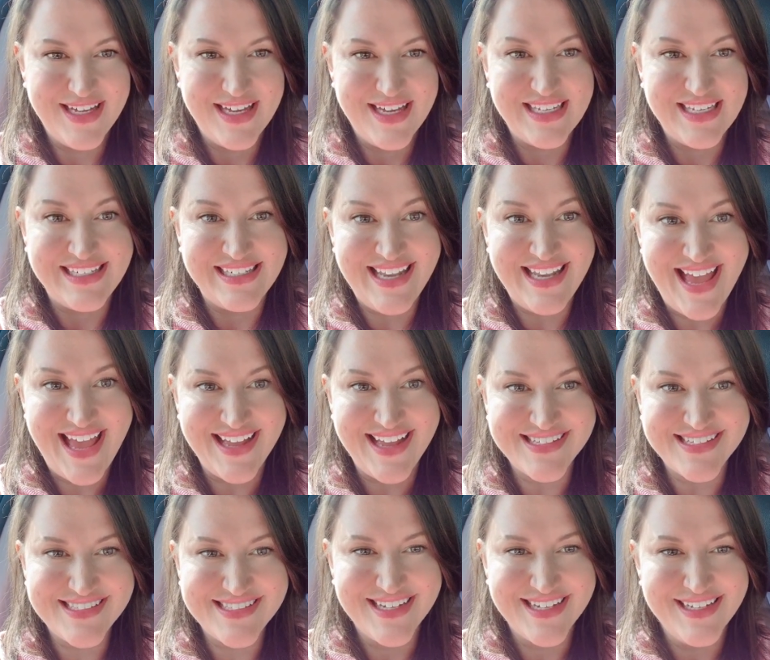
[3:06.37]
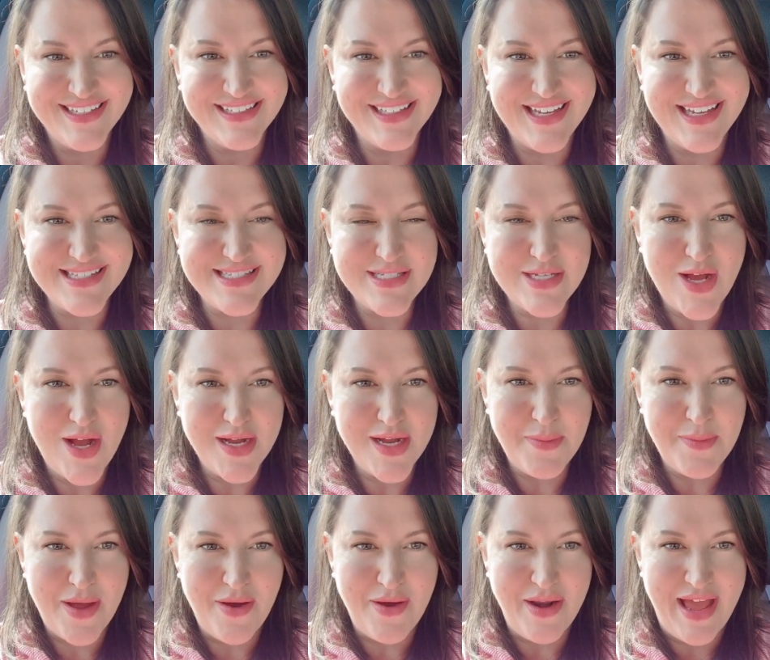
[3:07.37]
Next, let's talk
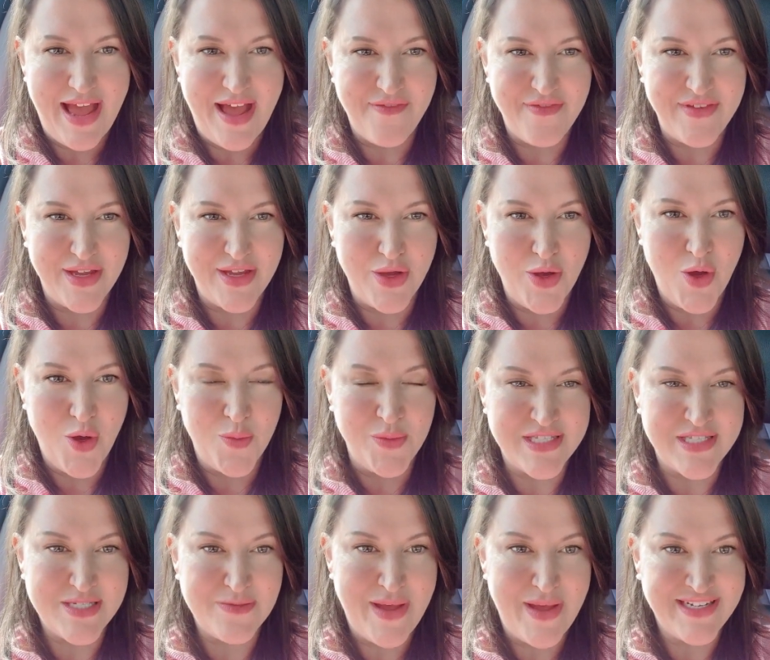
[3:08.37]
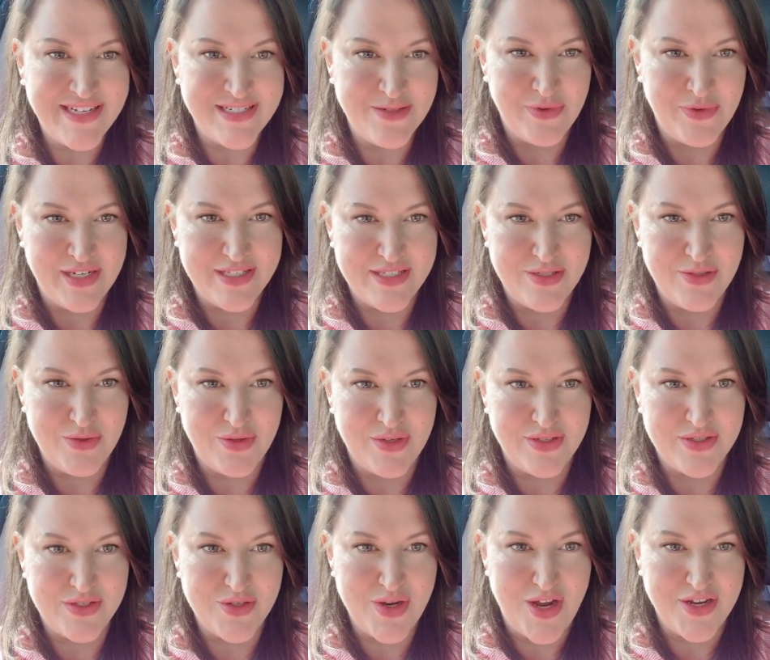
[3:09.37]
about having a home inspected when it's new
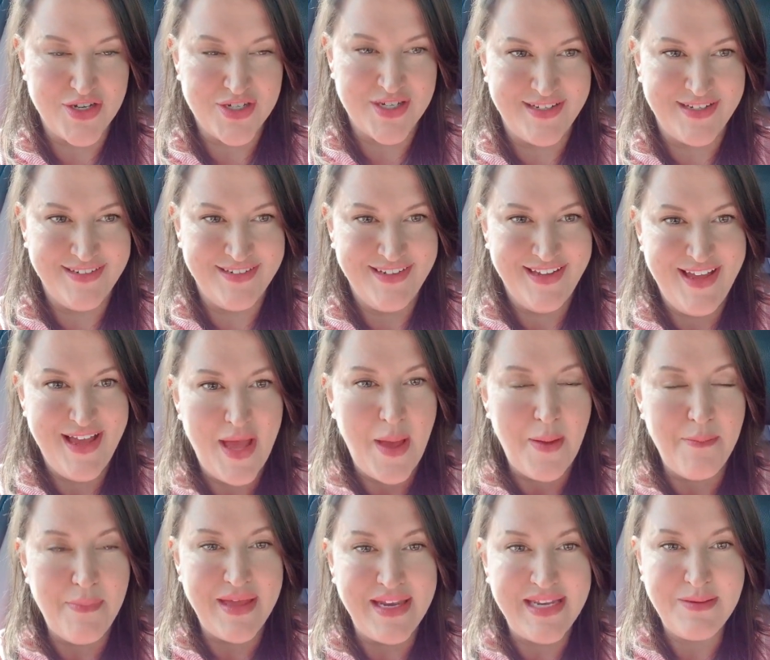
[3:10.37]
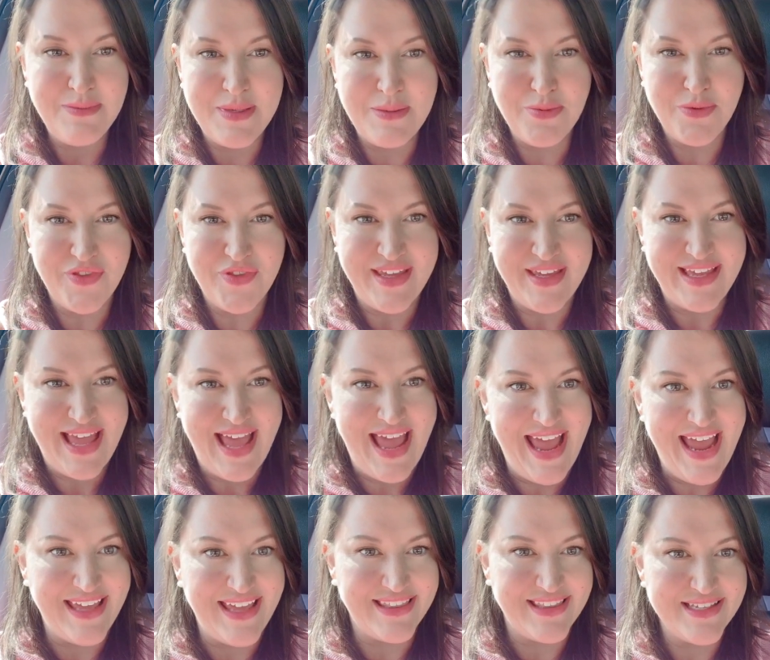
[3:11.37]
construction. Many people think,
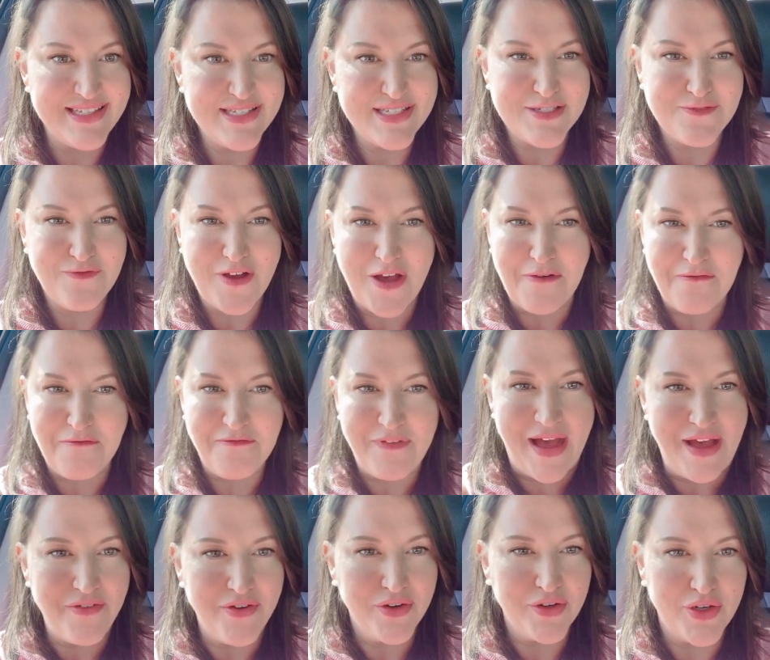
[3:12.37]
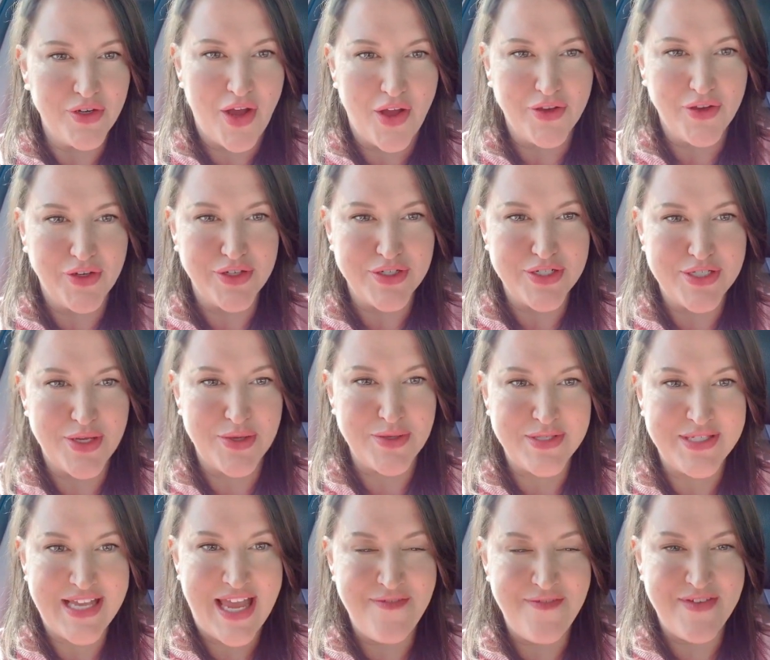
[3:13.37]
hey, this is a $500 or so
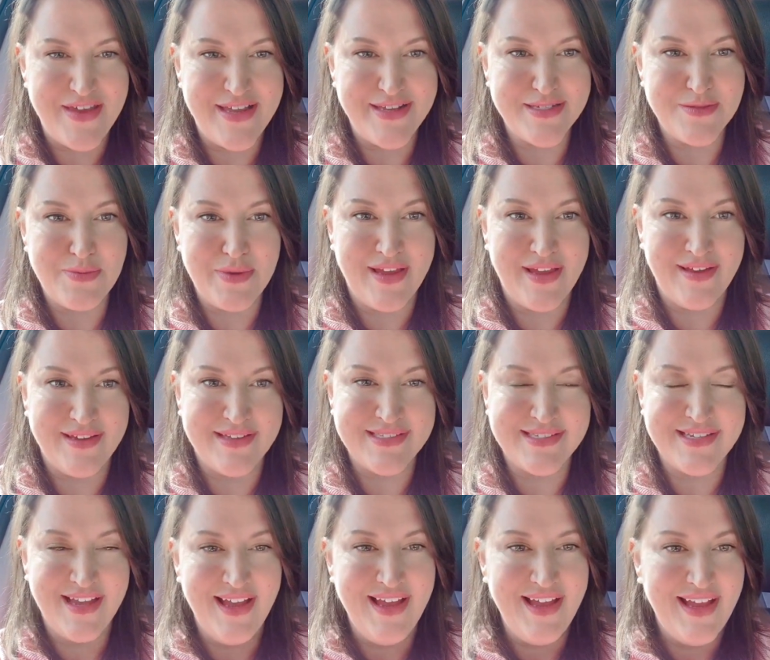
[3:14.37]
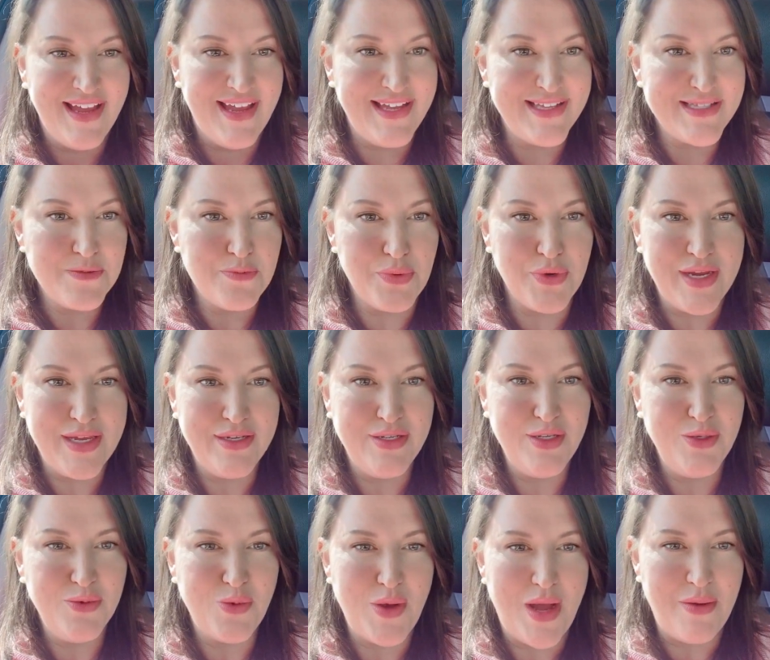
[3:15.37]
savings because it's brand
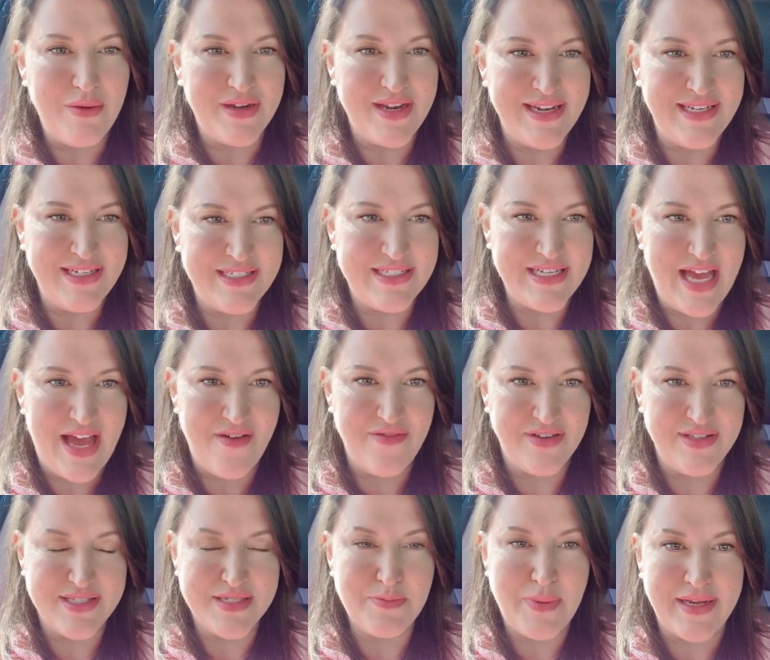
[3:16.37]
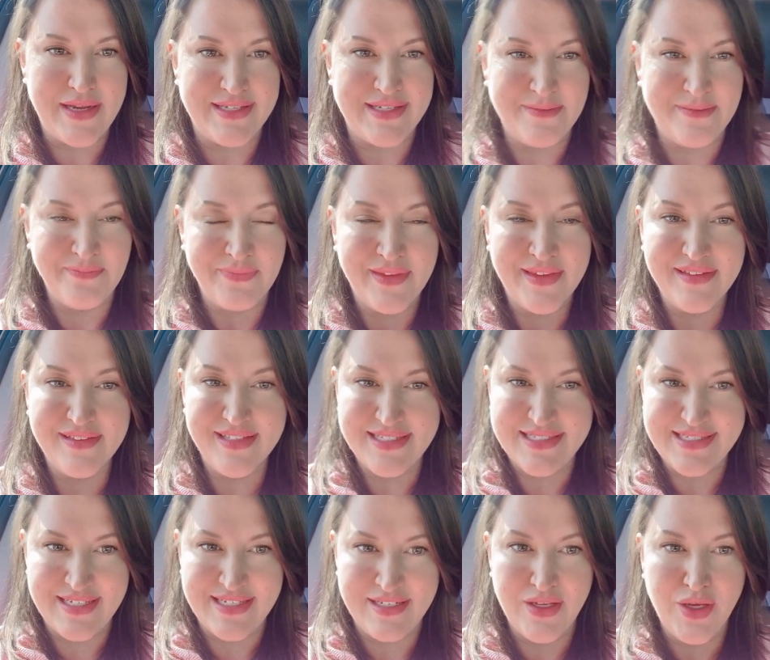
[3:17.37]
new. Why would I need to have it inspected?
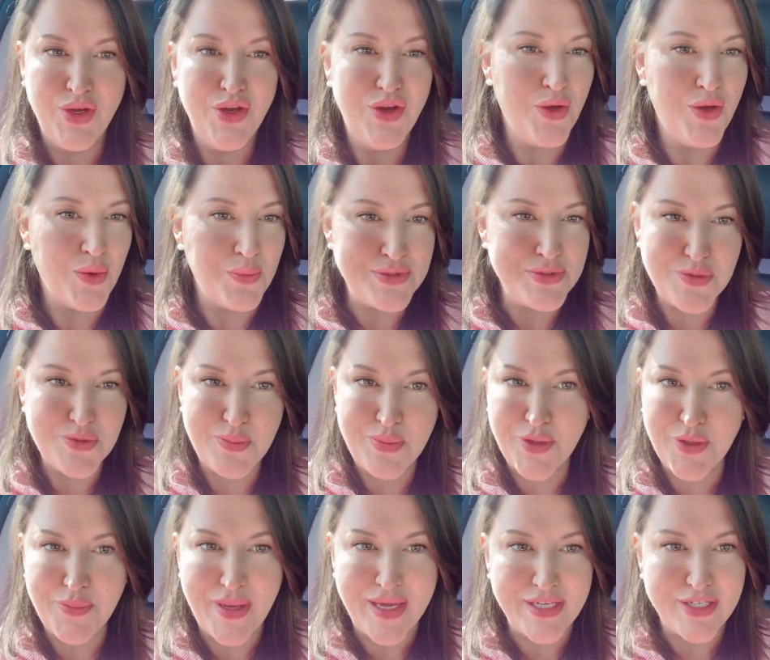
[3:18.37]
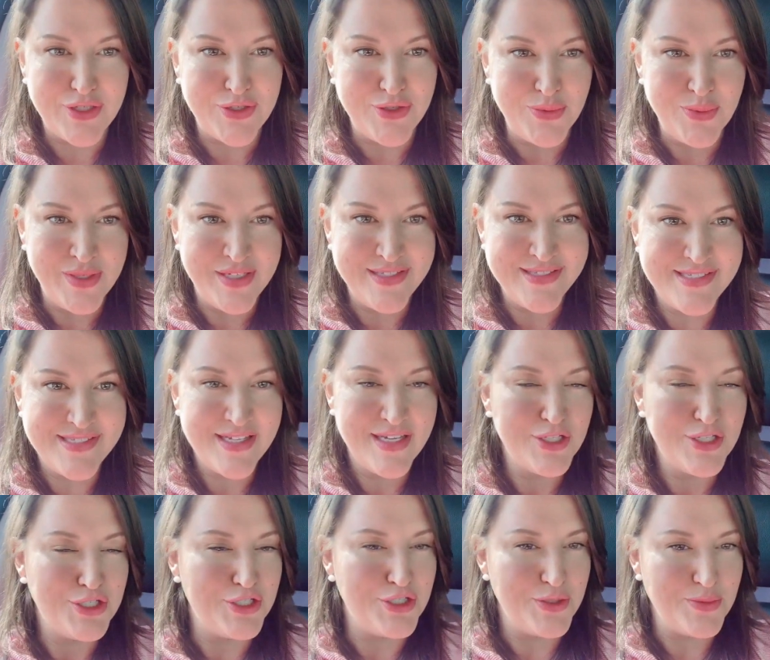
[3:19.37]
Listen, homes are built by humans.
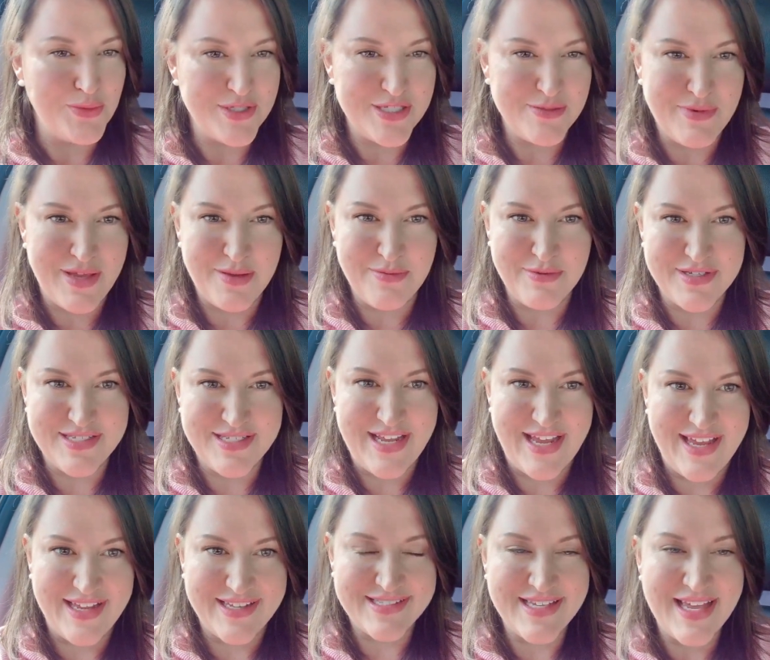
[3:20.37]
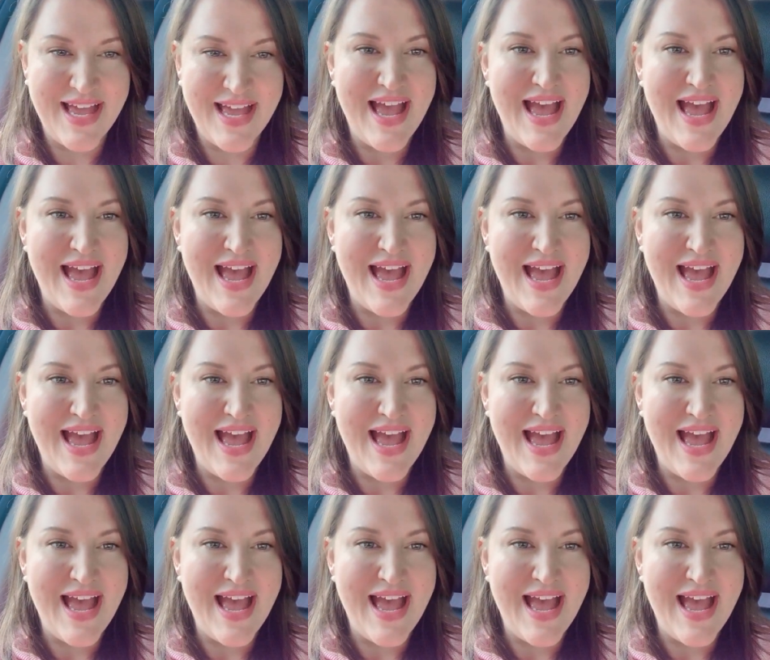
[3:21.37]
Humans make mistakes.